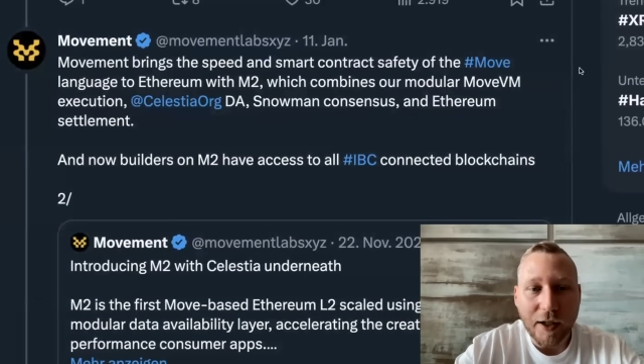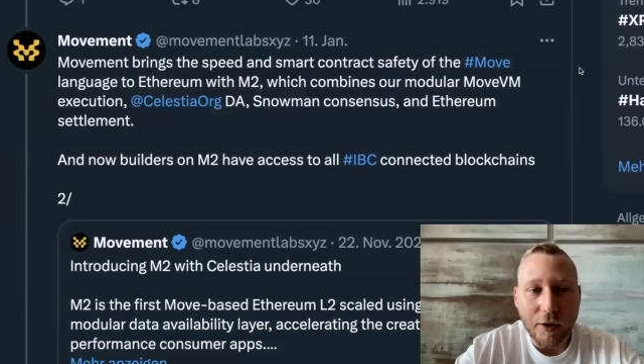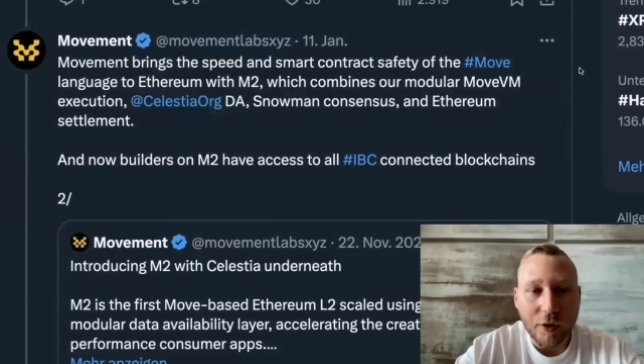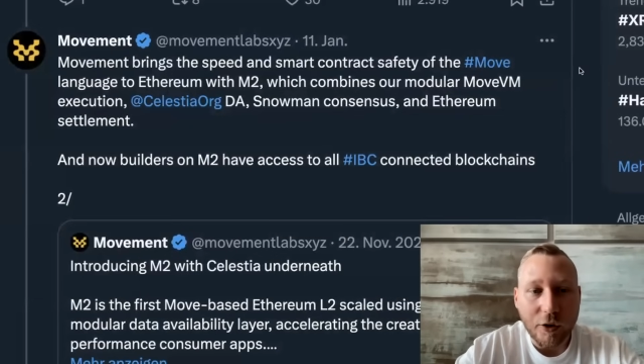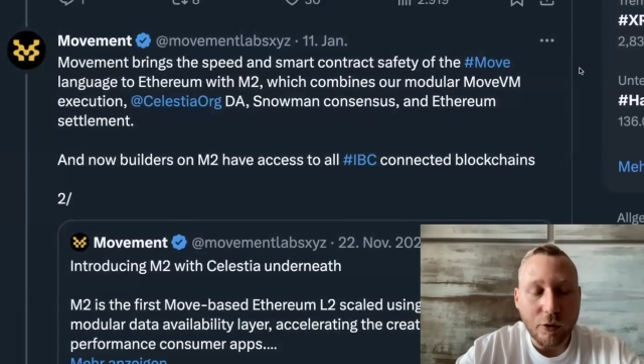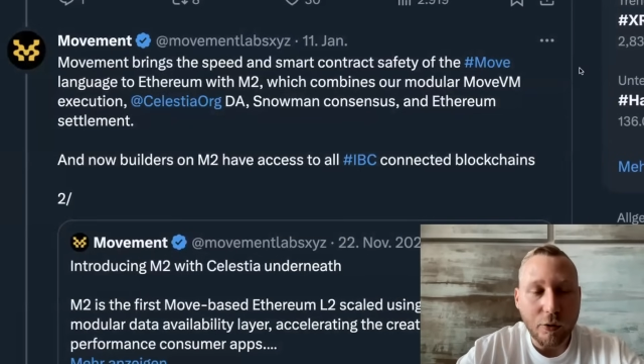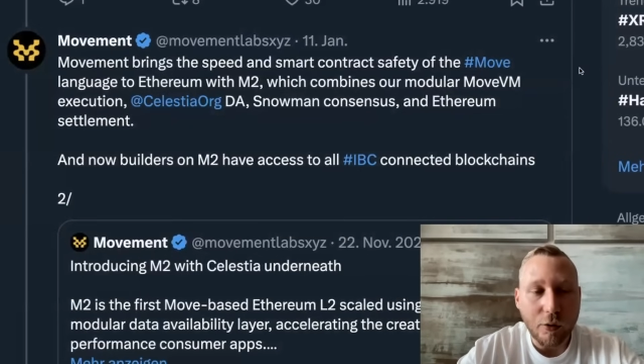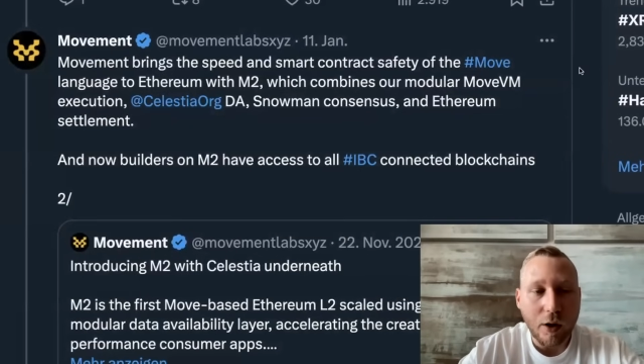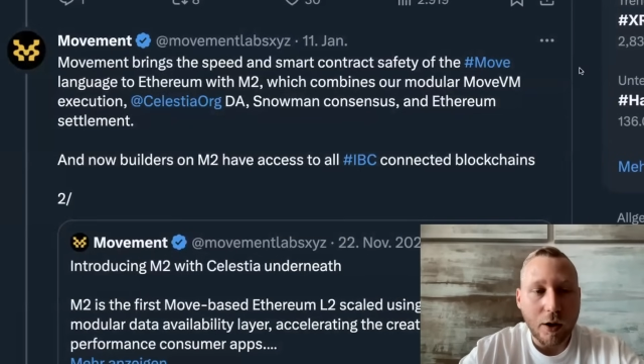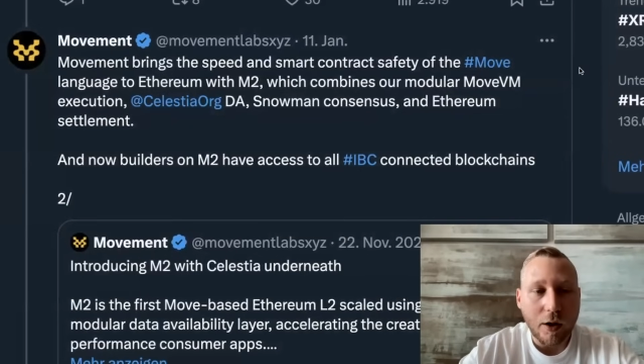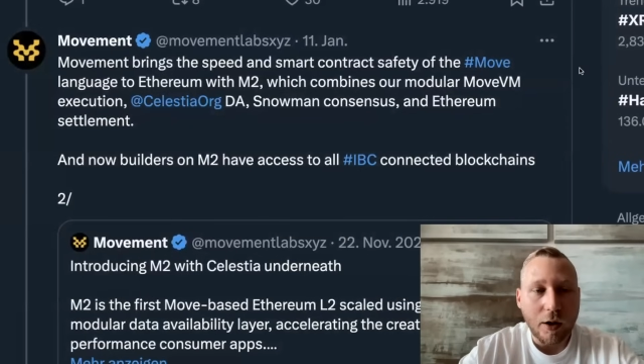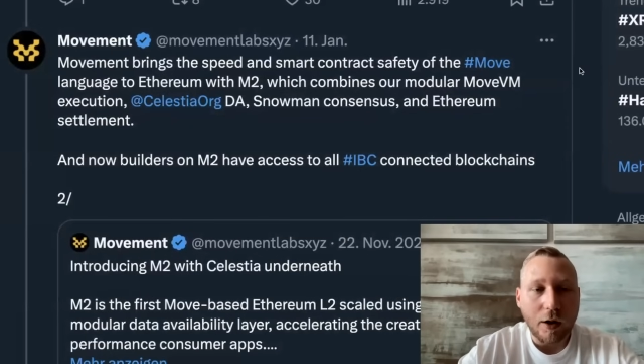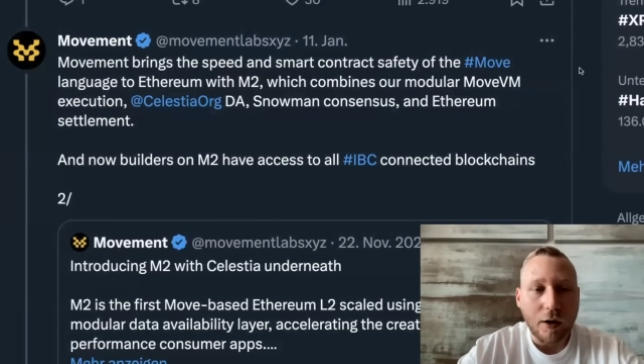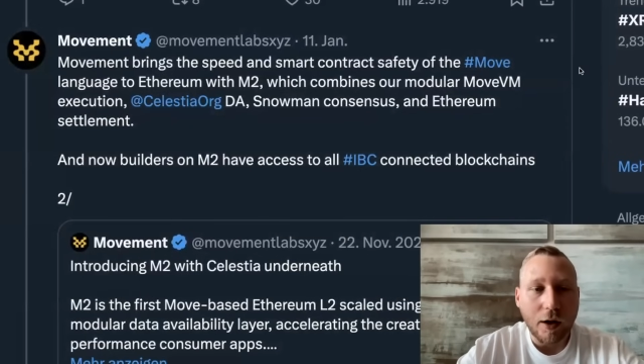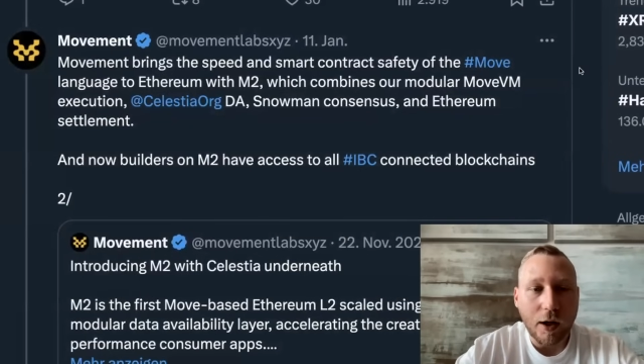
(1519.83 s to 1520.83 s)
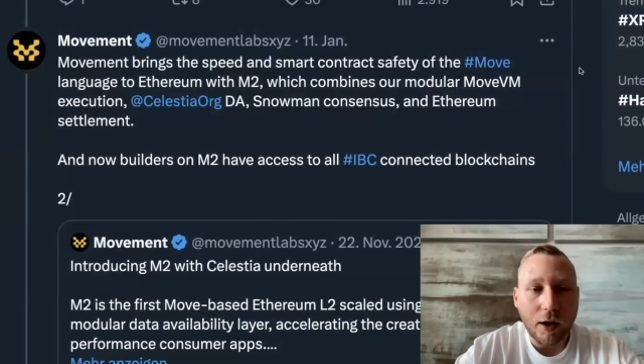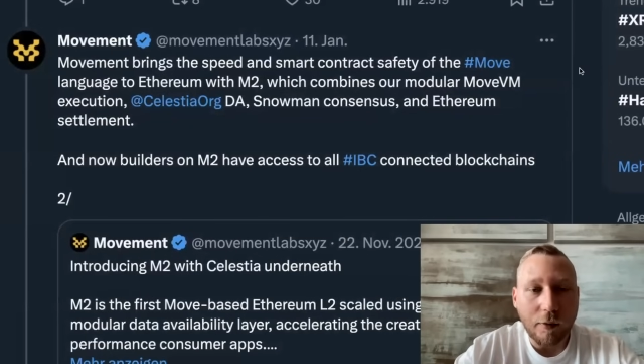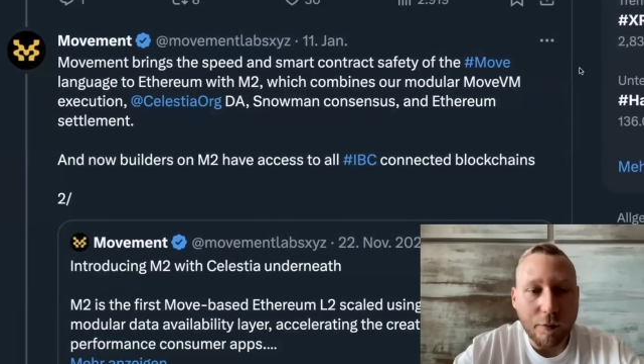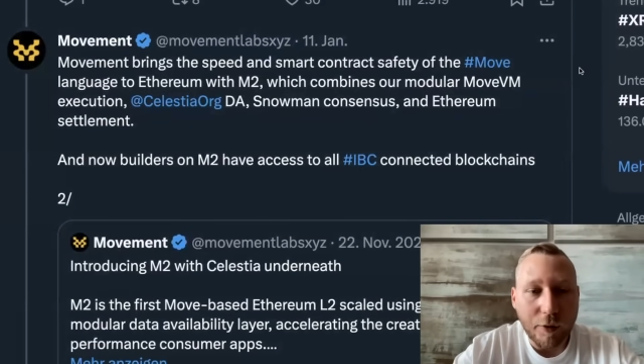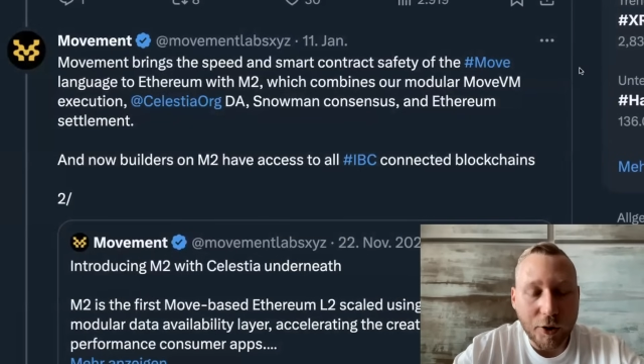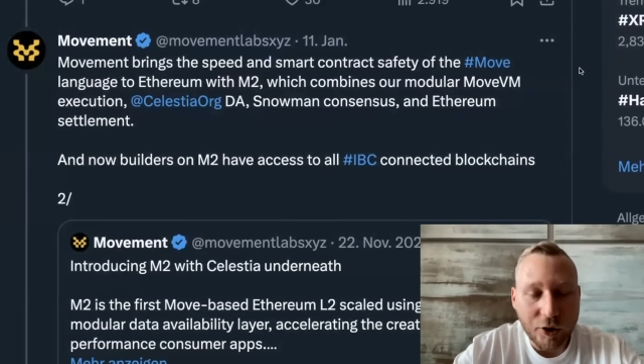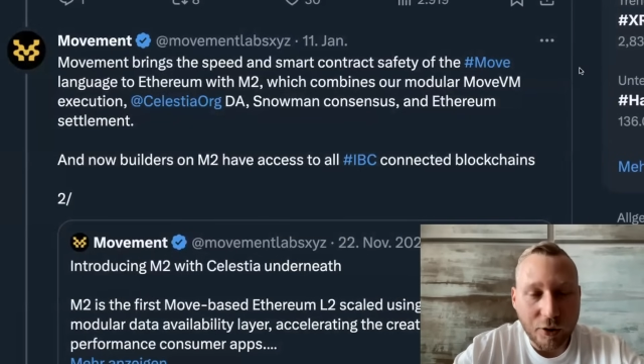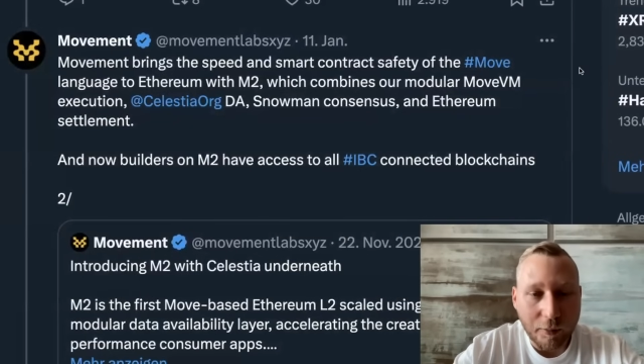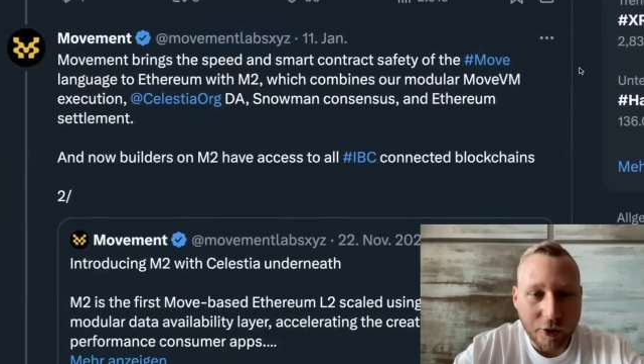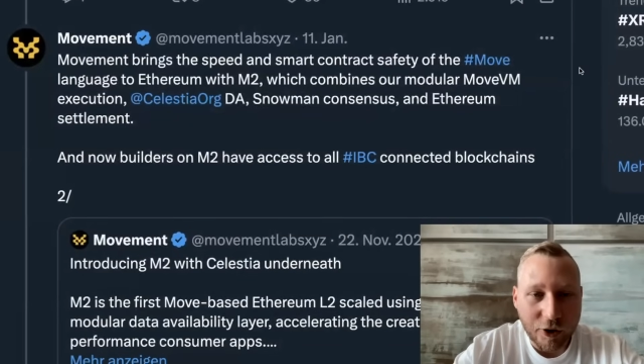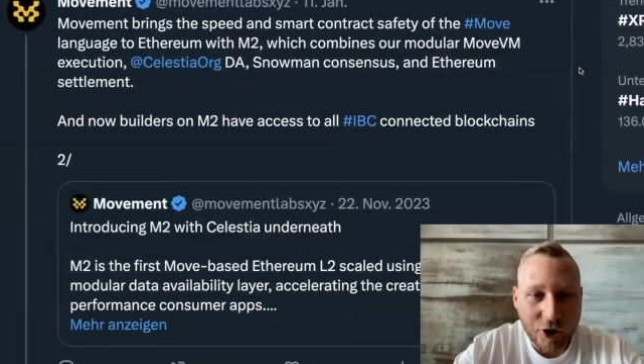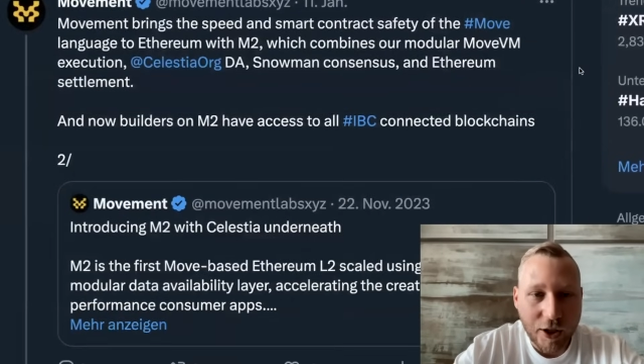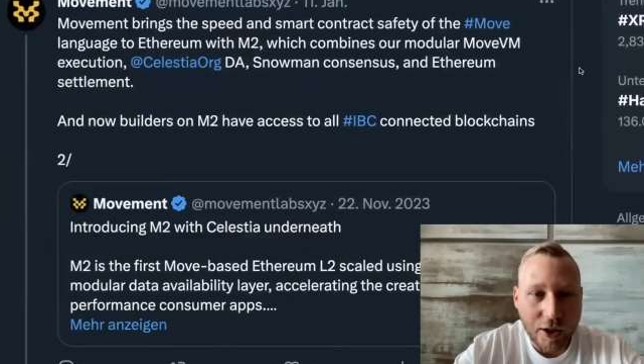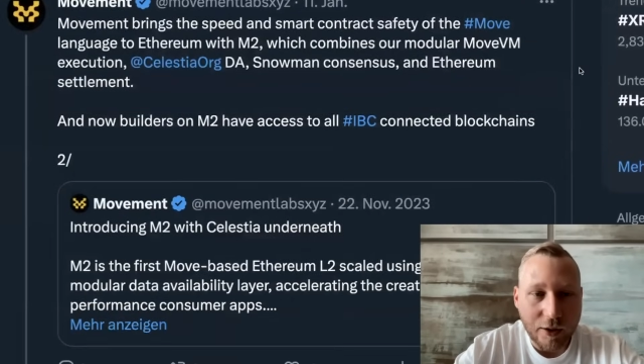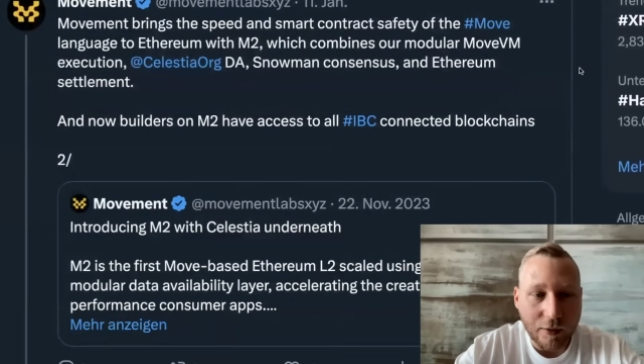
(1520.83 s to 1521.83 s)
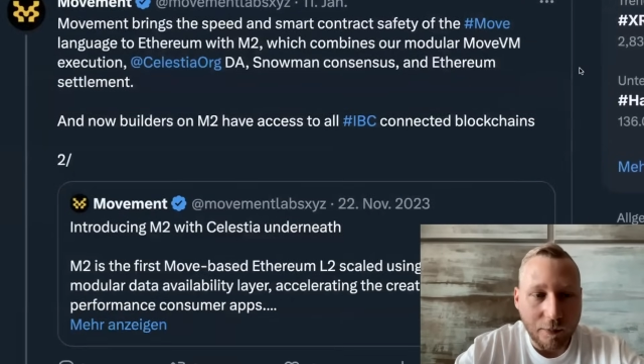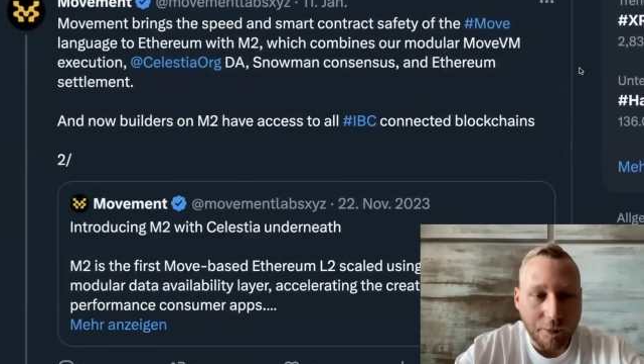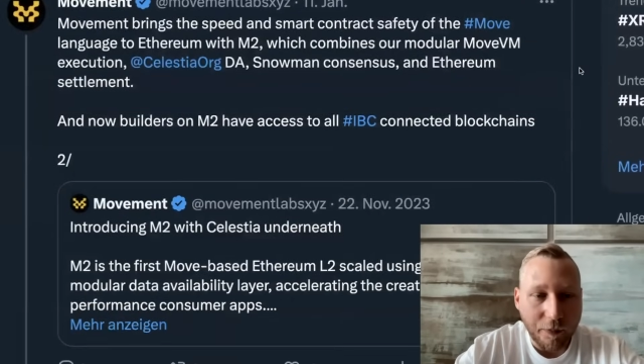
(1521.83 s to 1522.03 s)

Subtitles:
new virtual machine,